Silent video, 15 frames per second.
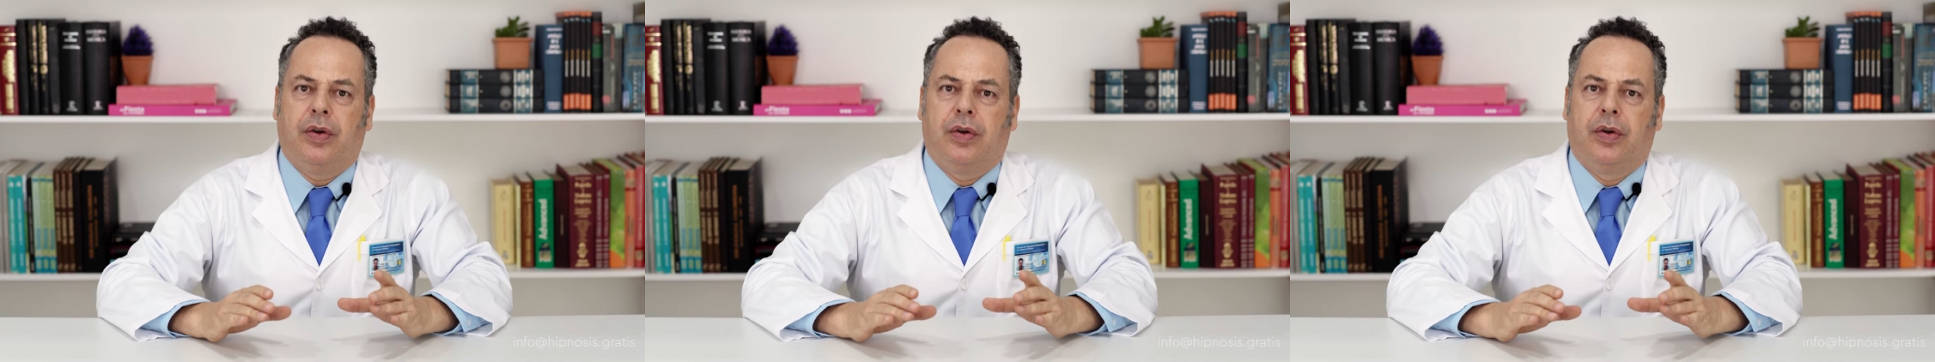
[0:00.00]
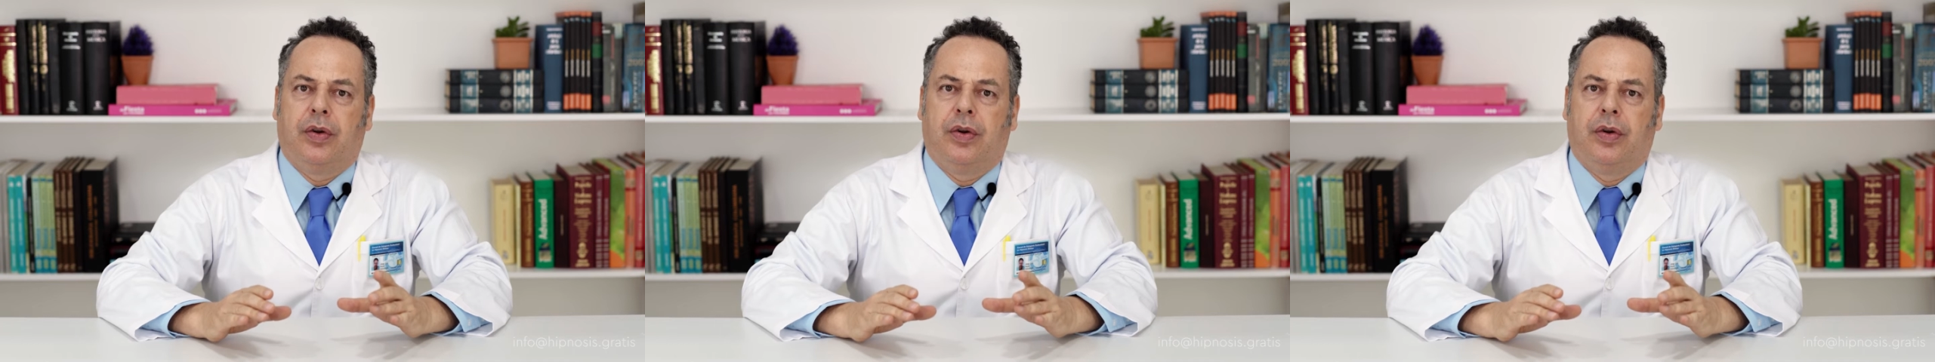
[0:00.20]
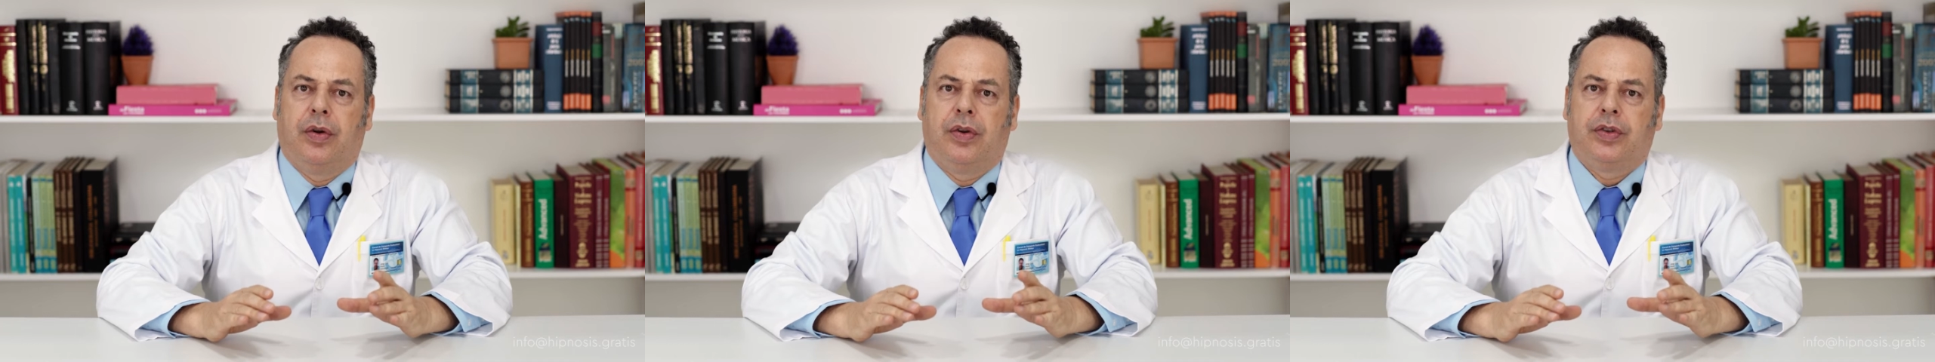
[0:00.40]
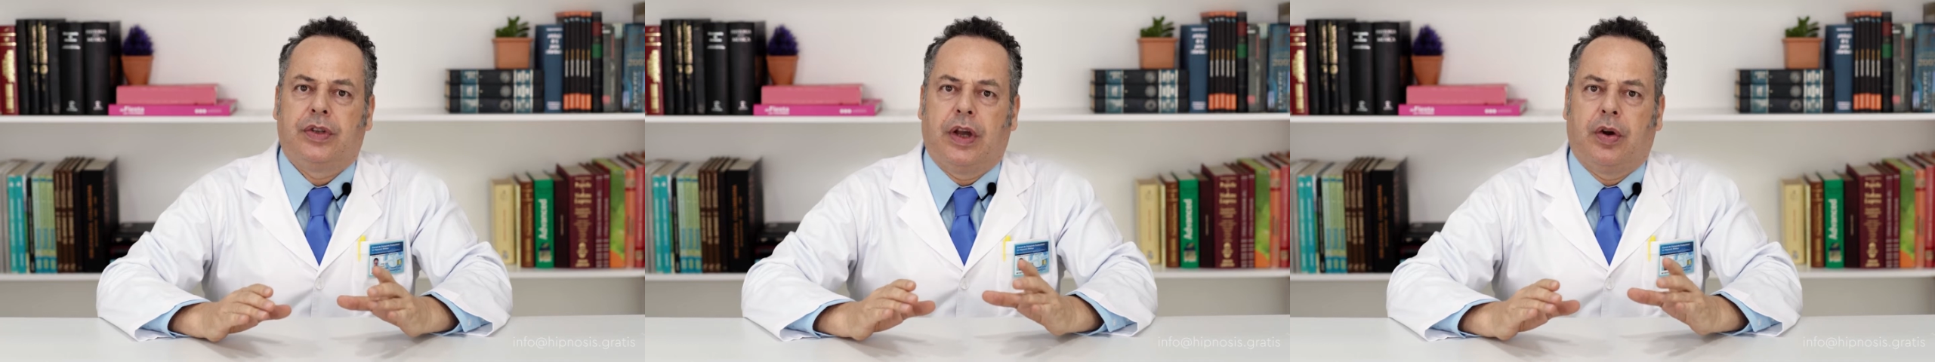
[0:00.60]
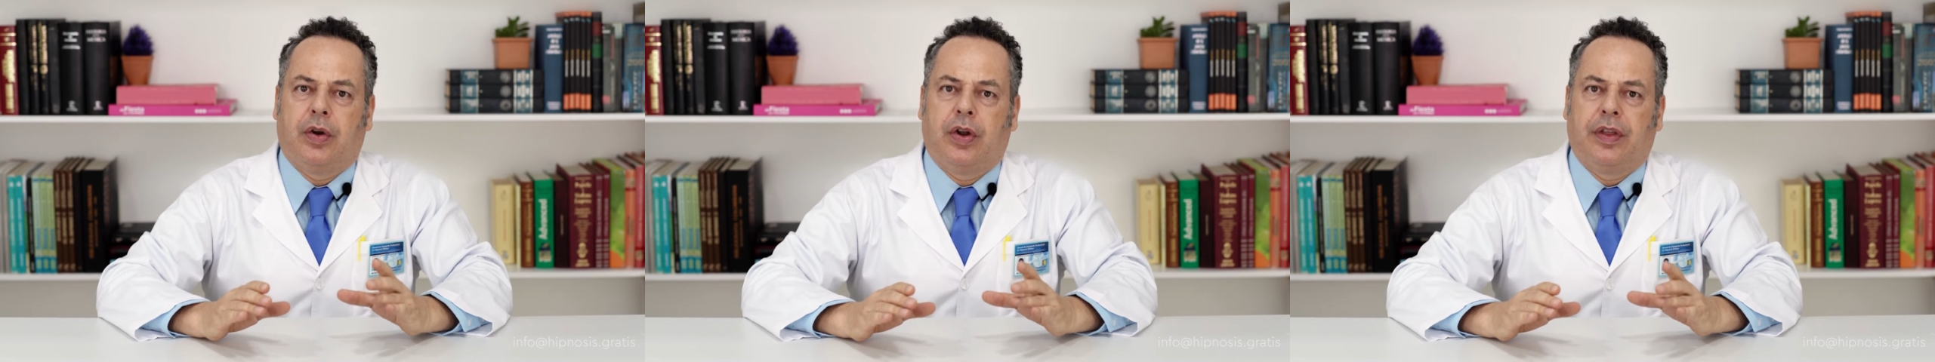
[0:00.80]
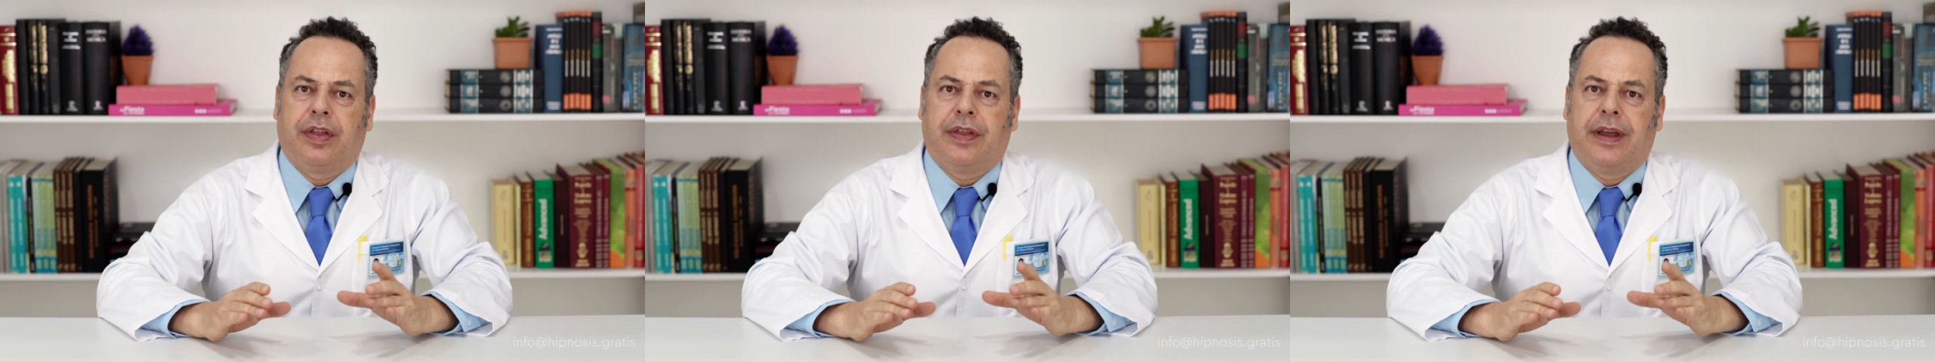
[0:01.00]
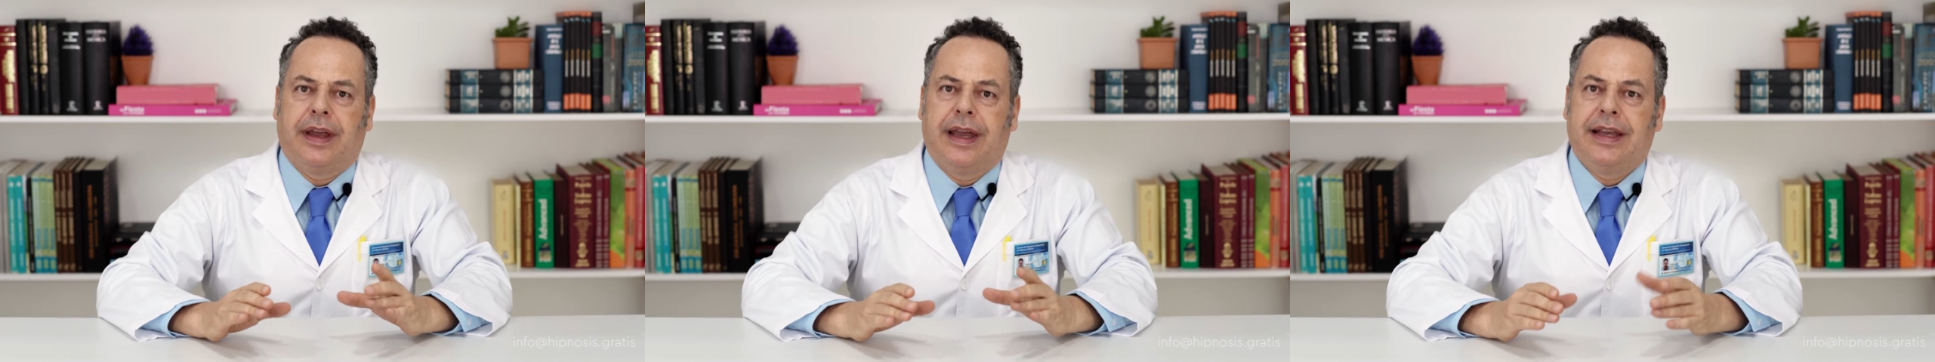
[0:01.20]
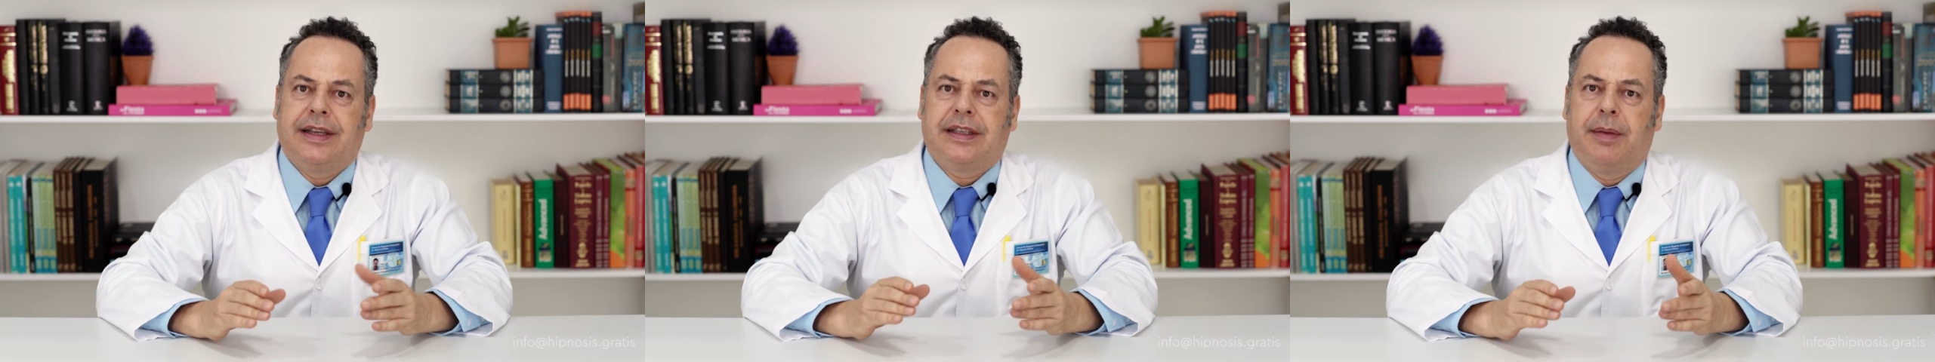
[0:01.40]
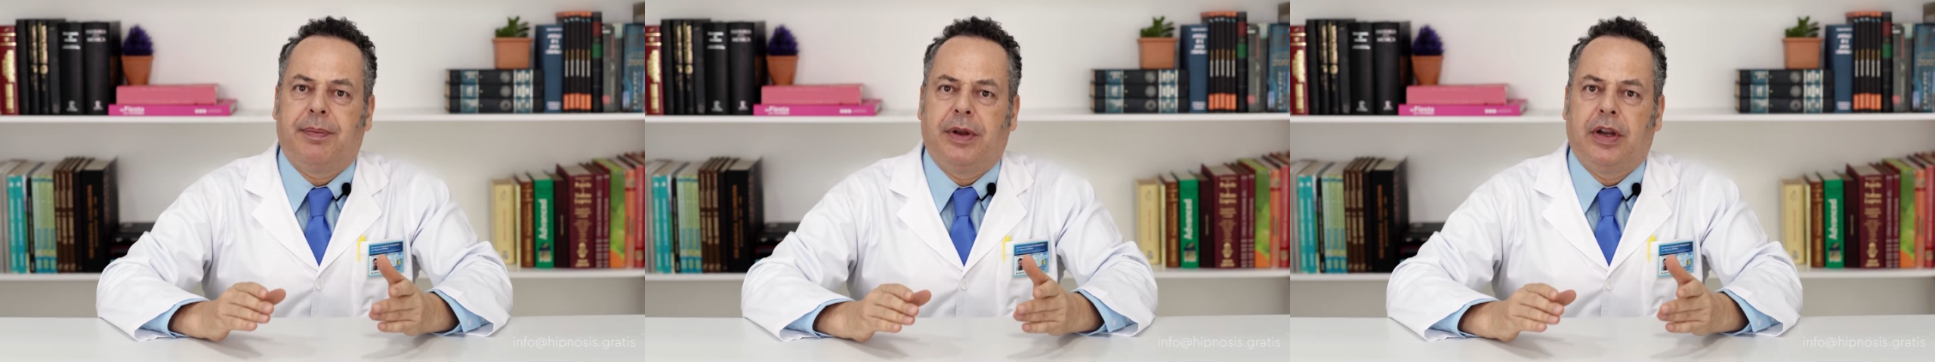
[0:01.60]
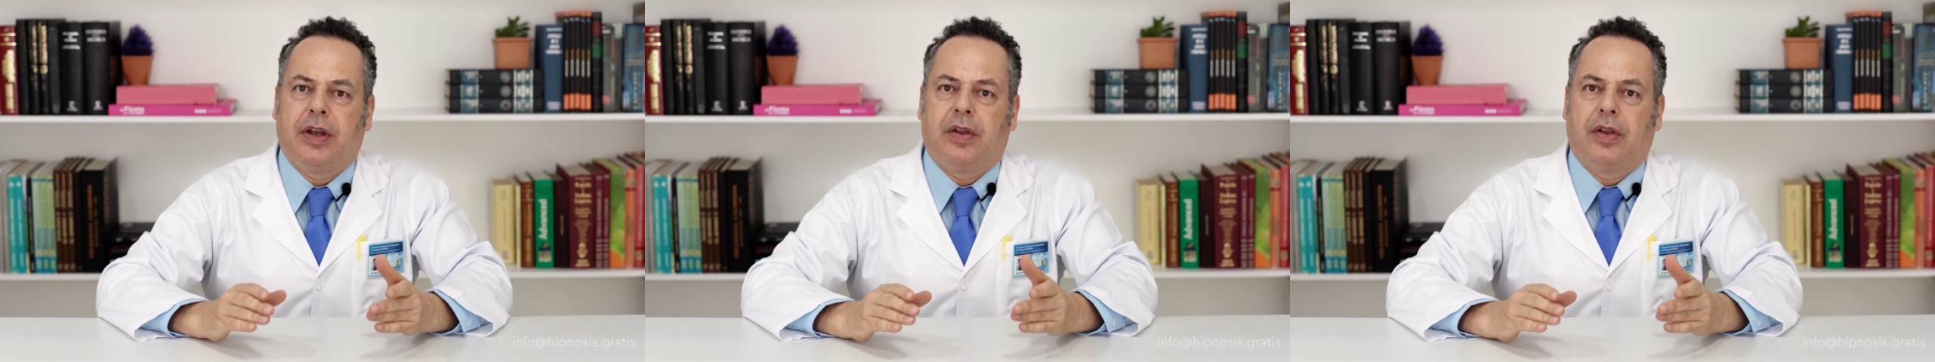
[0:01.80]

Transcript: in 1879.